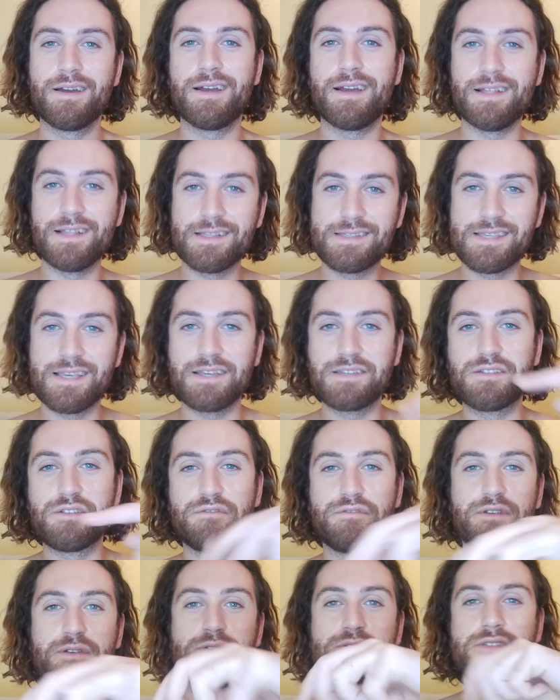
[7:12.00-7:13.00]
And it takes a
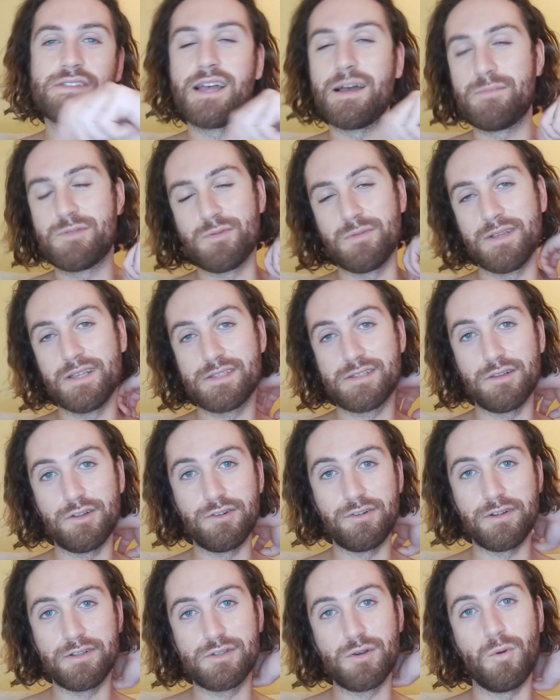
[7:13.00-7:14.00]
few steps when it's
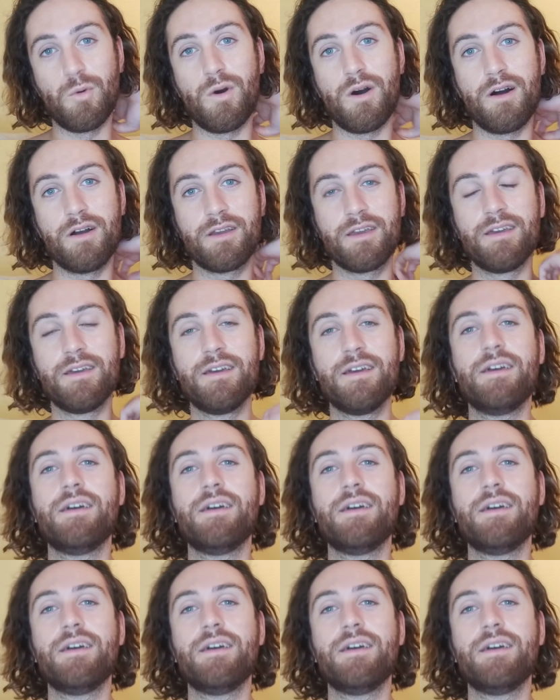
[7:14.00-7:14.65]
learning to walk.